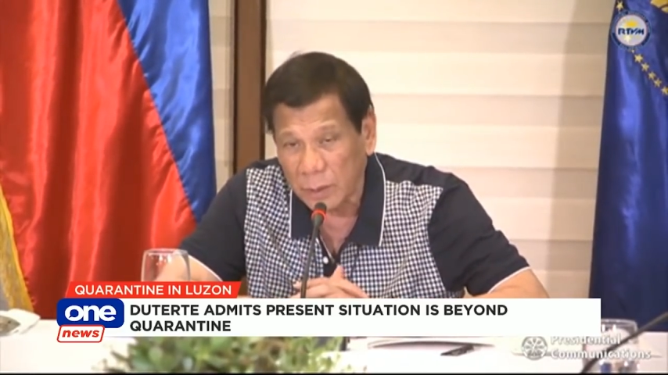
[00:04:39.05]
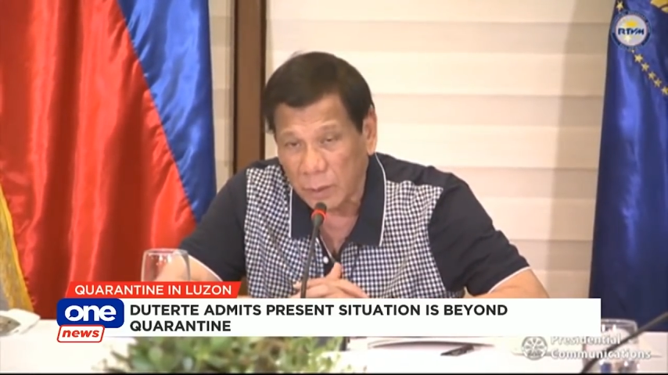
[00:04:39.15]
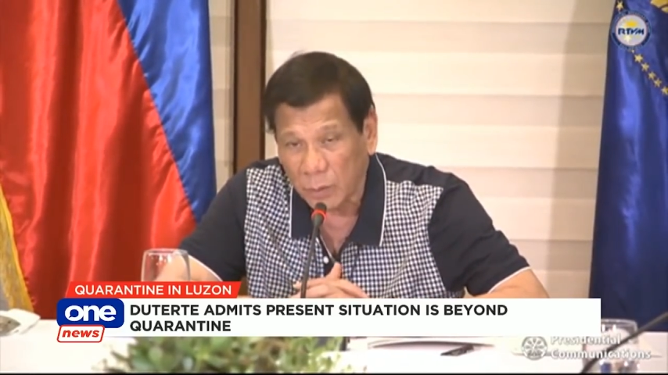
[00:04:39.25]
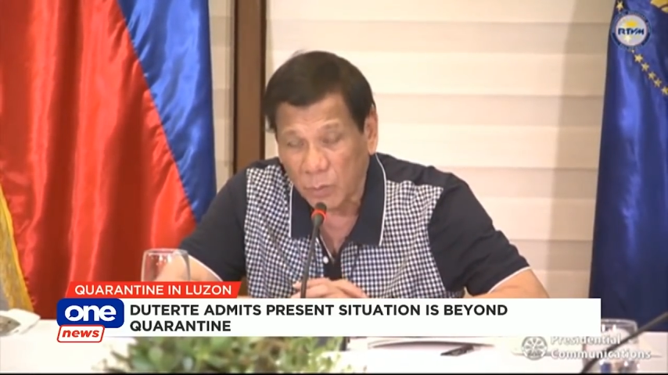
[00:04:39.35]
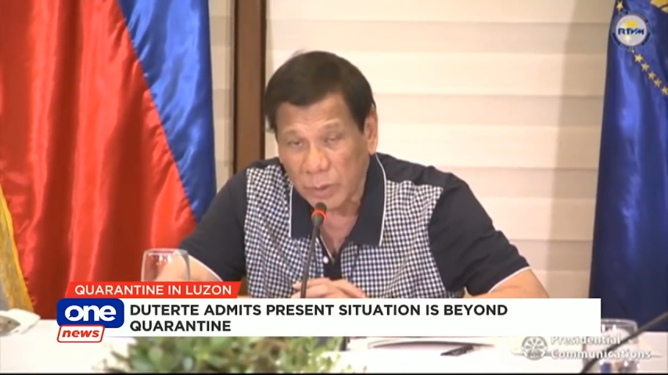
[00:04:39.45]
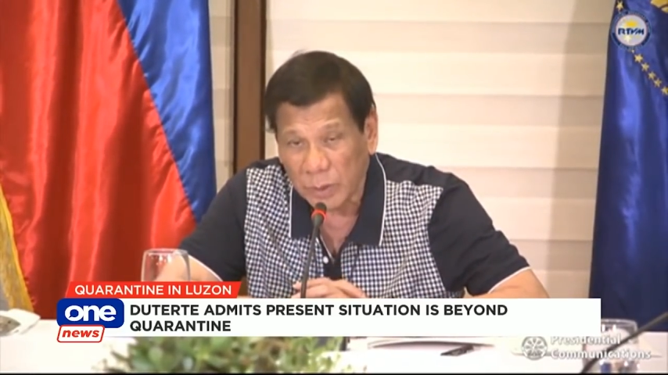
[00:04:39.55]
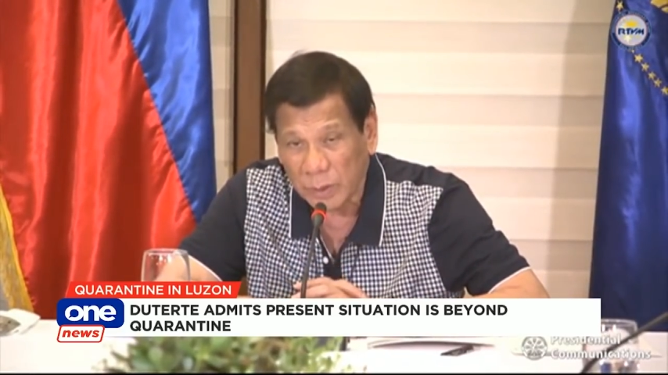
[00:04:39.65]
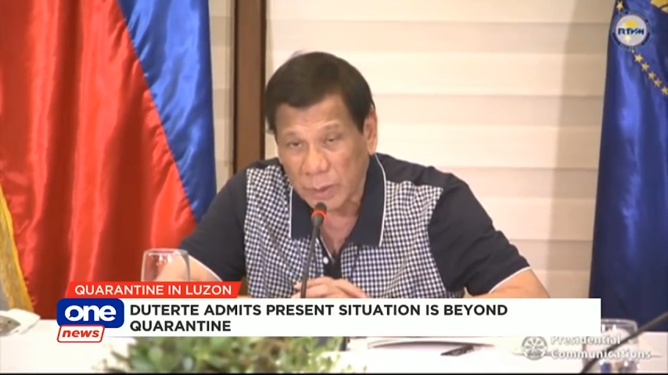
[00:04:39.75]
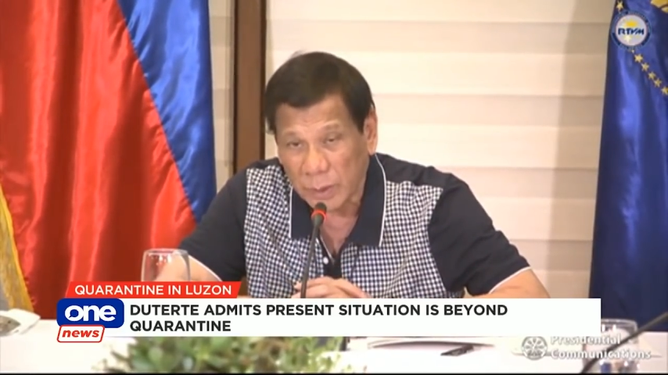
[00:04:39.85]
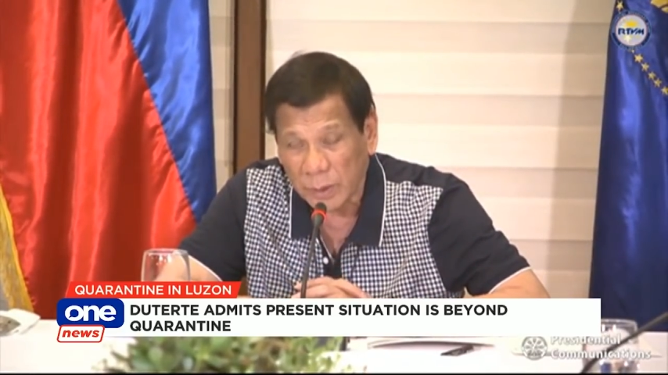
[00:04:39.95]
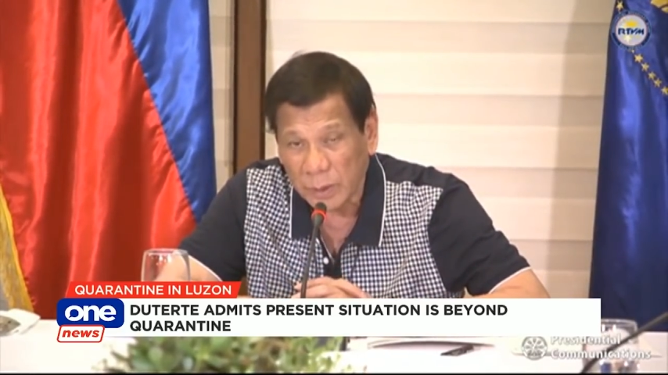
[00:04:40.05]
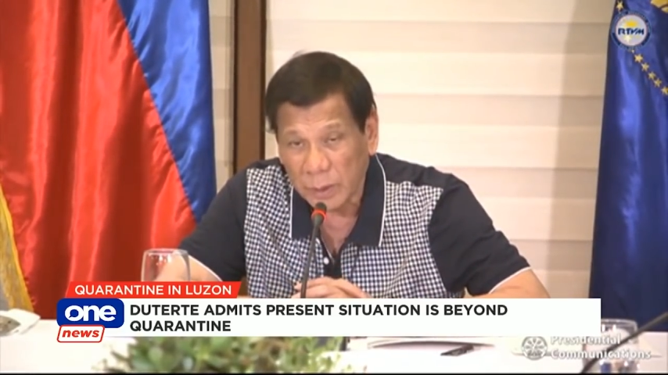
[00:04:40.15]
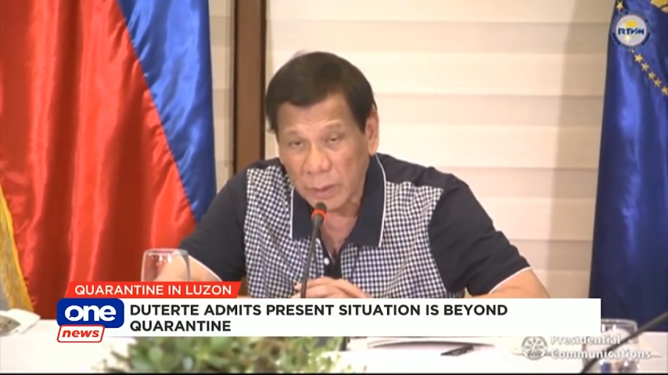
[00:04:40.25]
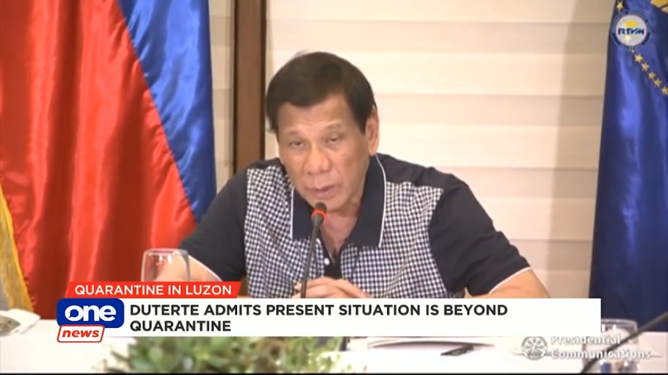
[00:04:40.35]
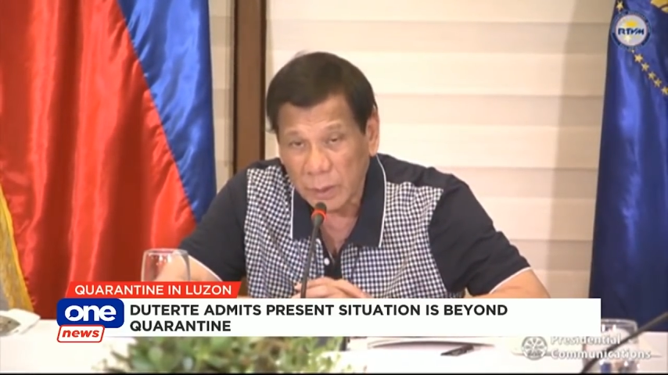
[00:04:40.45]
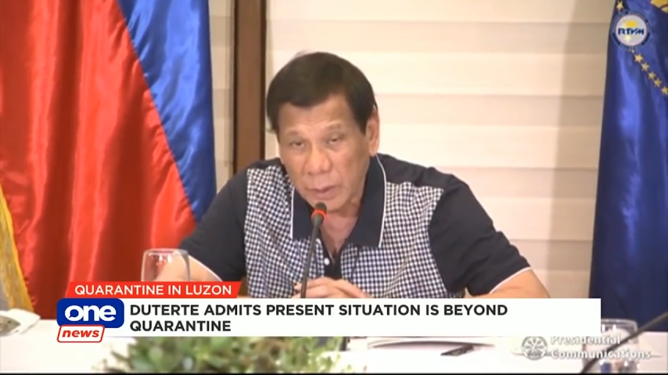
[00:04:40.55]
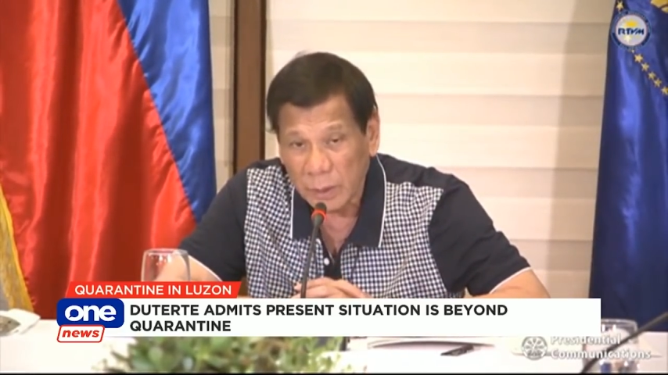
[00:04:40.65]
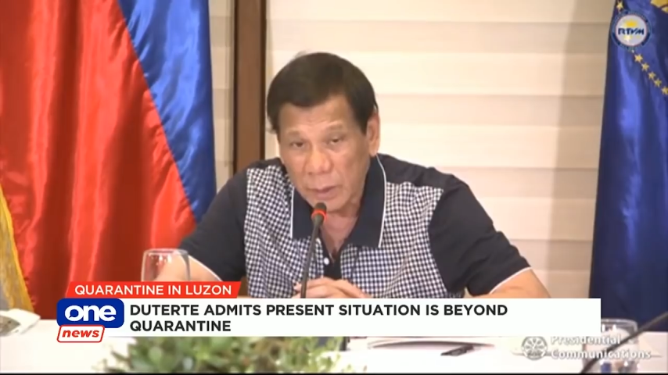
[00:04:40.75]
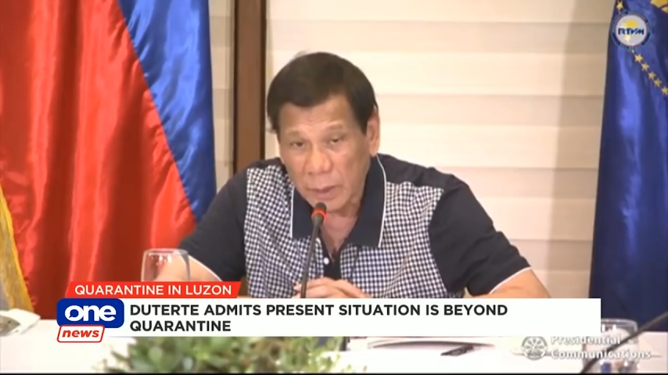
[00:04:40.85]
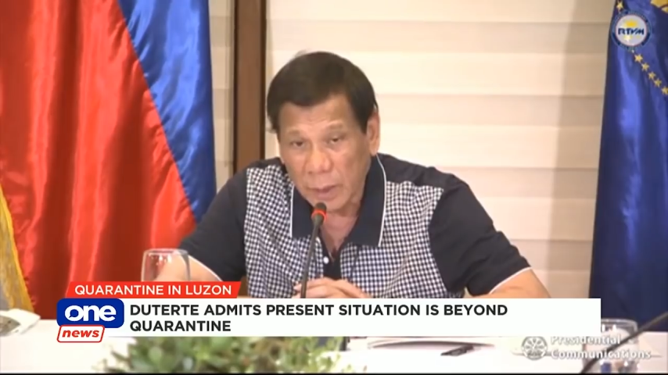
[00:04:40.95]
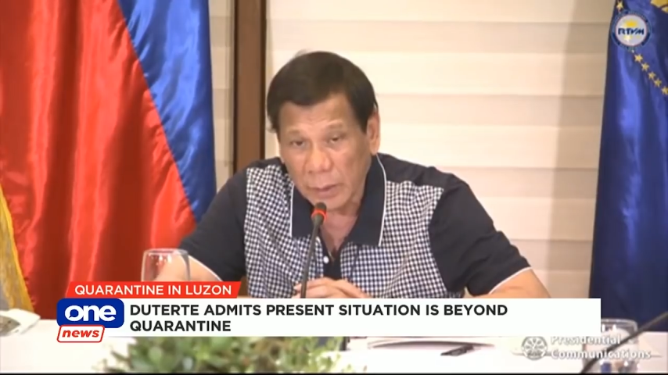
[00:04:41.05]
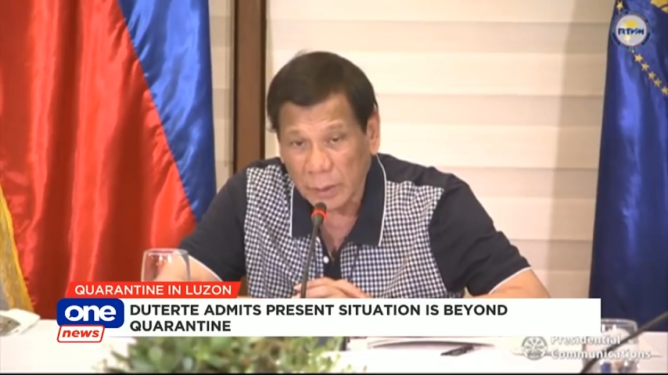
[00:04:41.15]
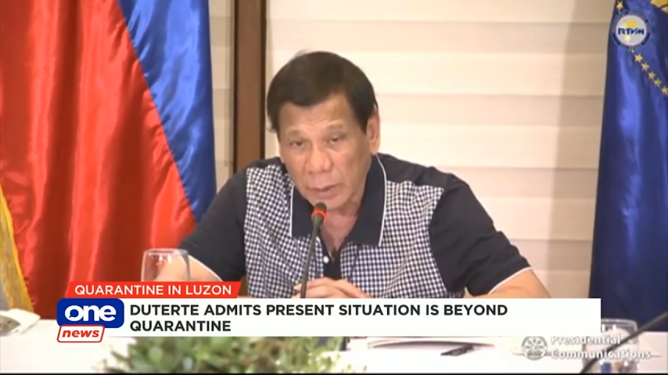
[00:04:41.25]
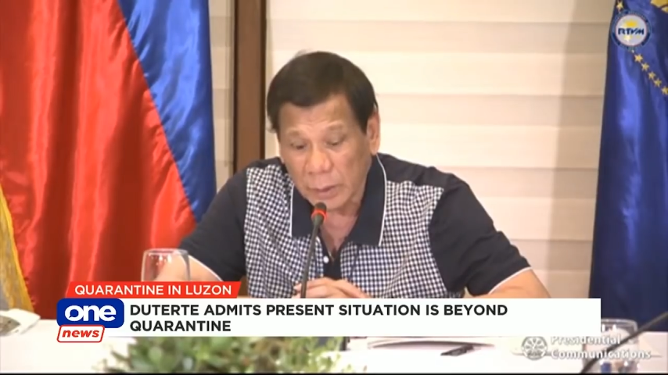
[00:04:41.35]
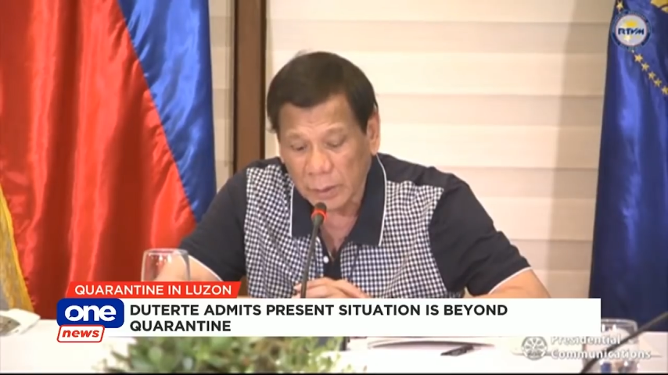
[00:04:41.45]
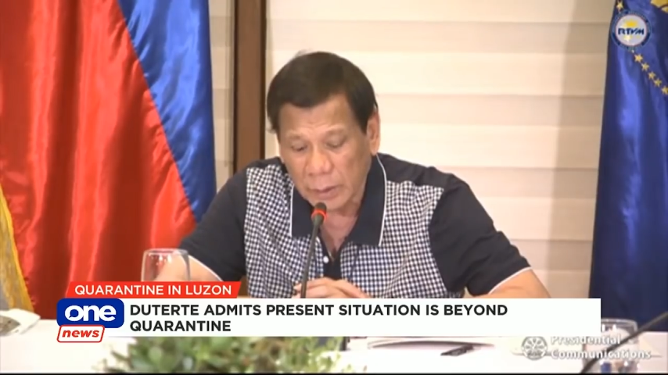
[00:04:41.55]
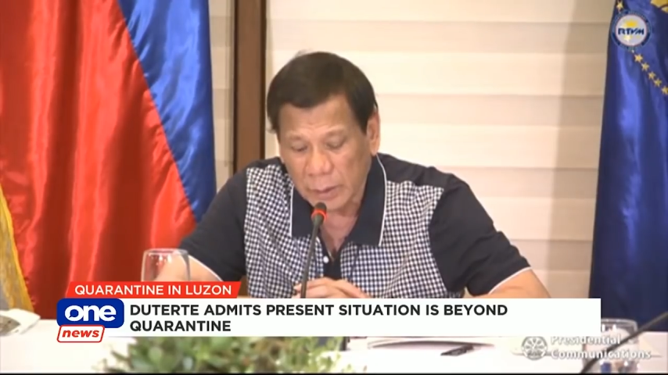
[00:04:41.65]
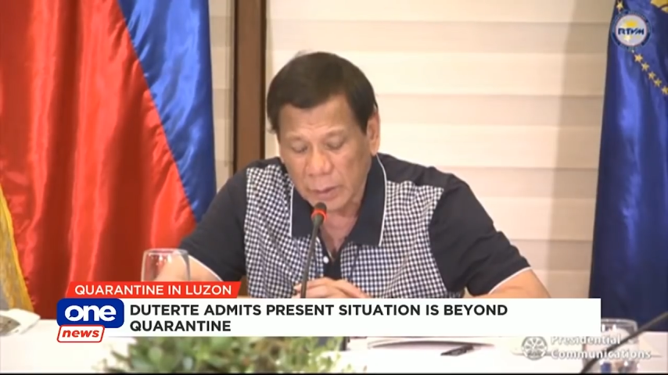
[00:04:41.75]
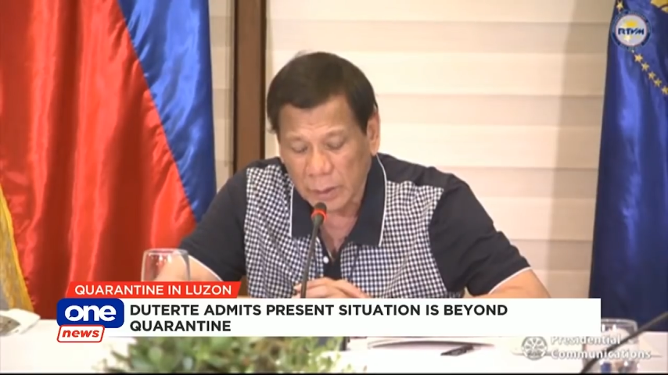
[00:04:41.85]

or quarantine. I think that